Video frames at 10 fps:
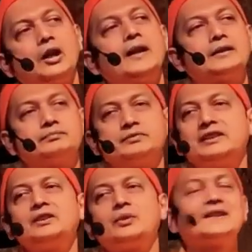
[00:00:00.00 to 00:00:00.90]
all right,
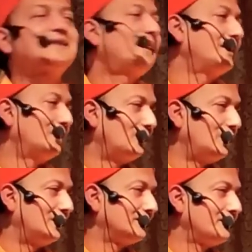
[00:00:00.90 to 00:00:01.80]
this is what is there in the
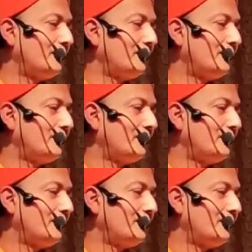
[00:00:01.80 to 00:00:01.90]
world.